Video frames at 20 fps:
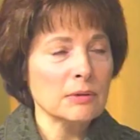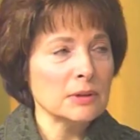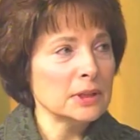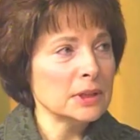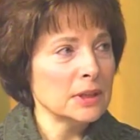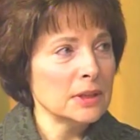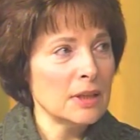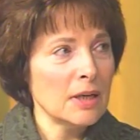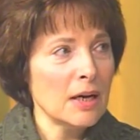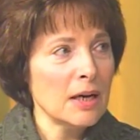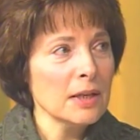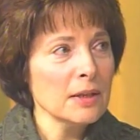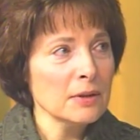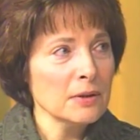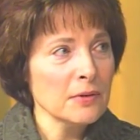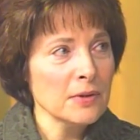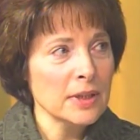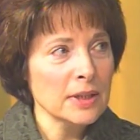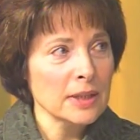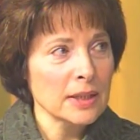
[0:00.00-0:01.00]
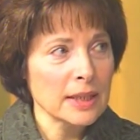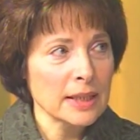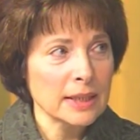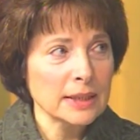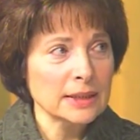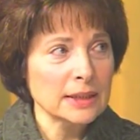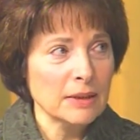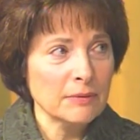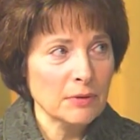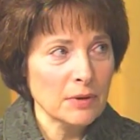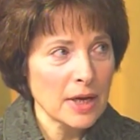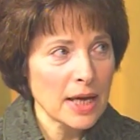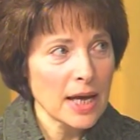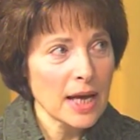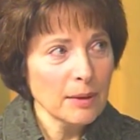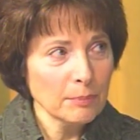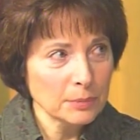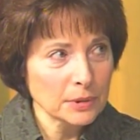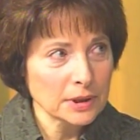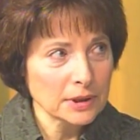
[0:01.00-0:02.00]
in denial that this ever
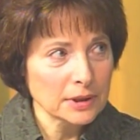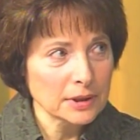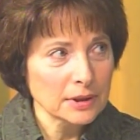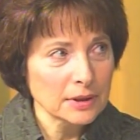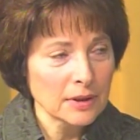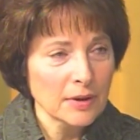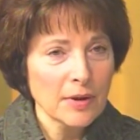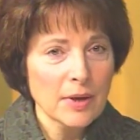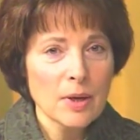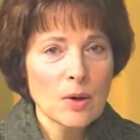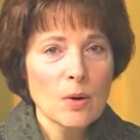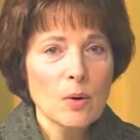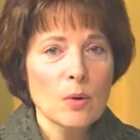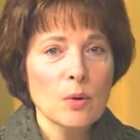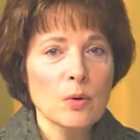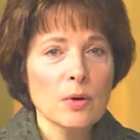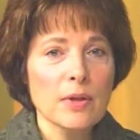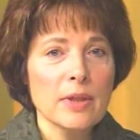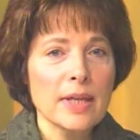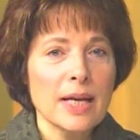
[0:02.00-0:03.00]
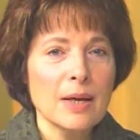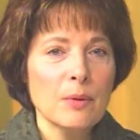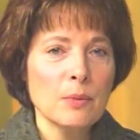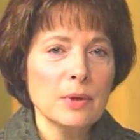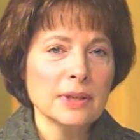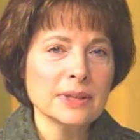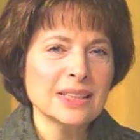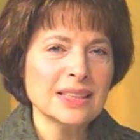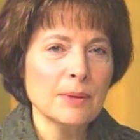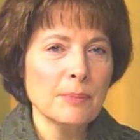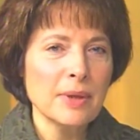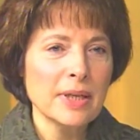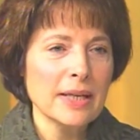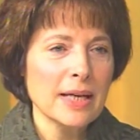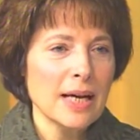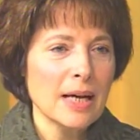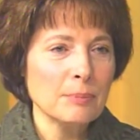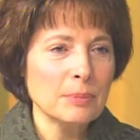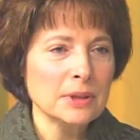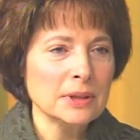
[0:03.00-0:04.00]
happened, or that, well, something
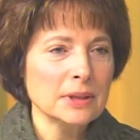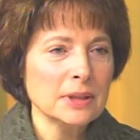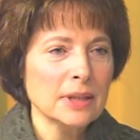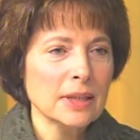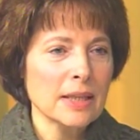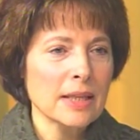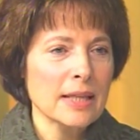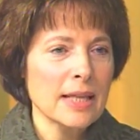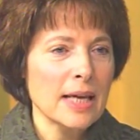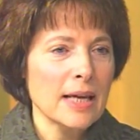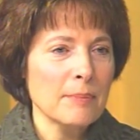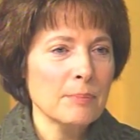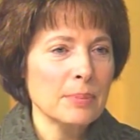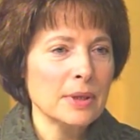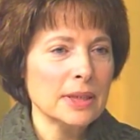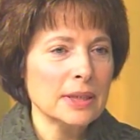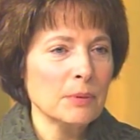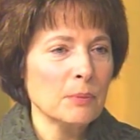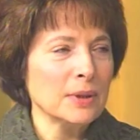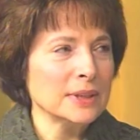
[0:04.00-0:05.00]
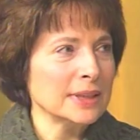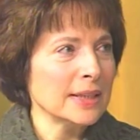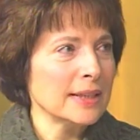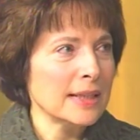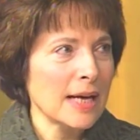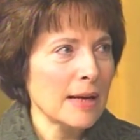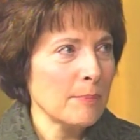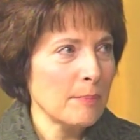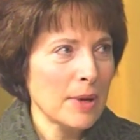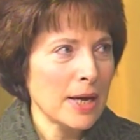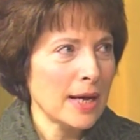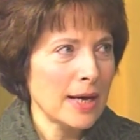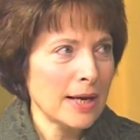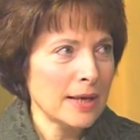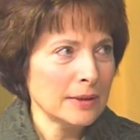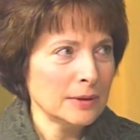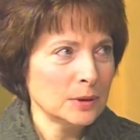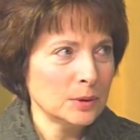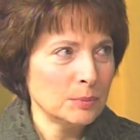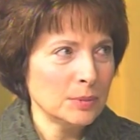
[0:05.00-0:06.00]
happened, but it wasn't that
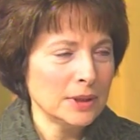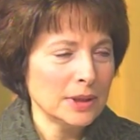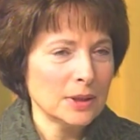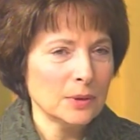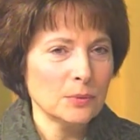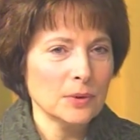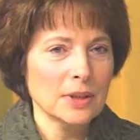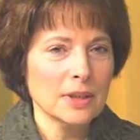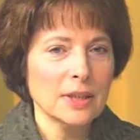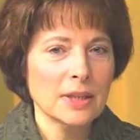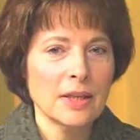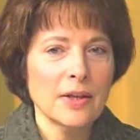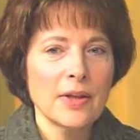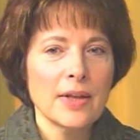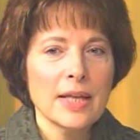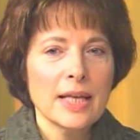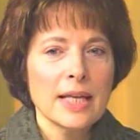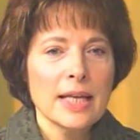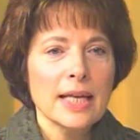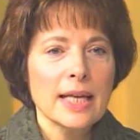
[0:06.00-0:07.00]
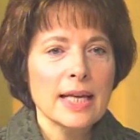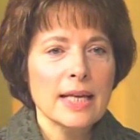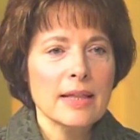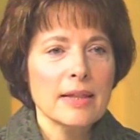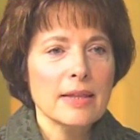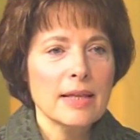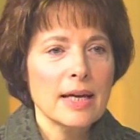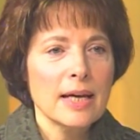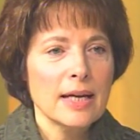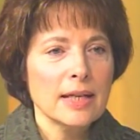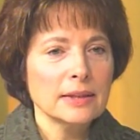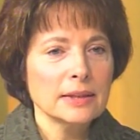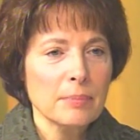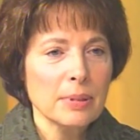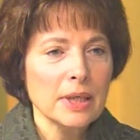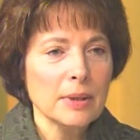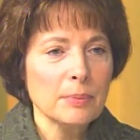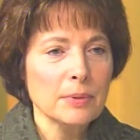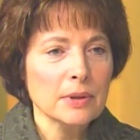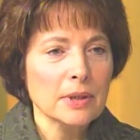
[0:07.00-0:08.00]
bad to begin with, and that
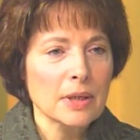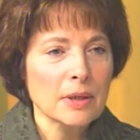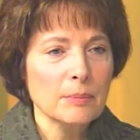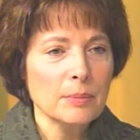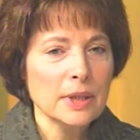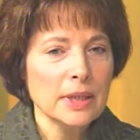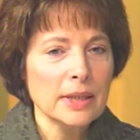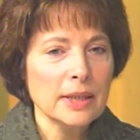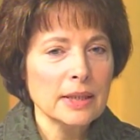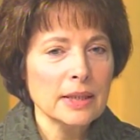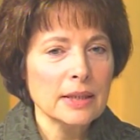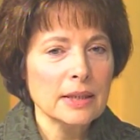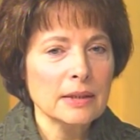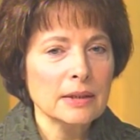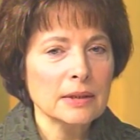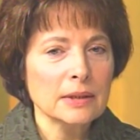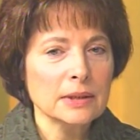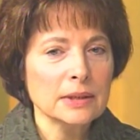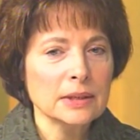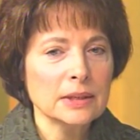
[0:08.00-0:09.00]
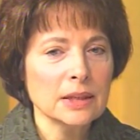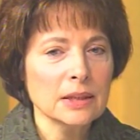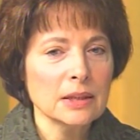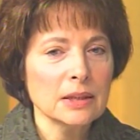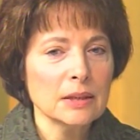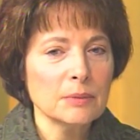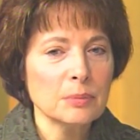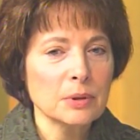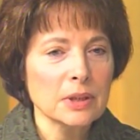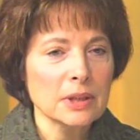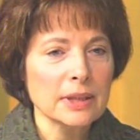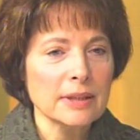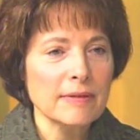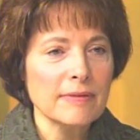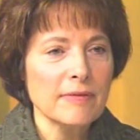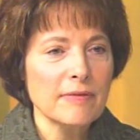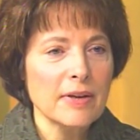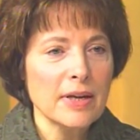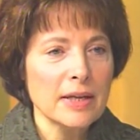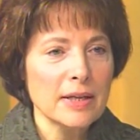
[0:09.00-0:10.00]
people are being deliberately
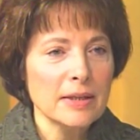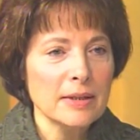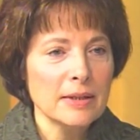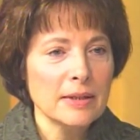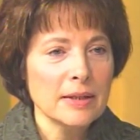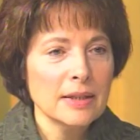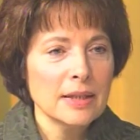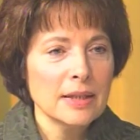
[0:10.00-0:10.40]
fed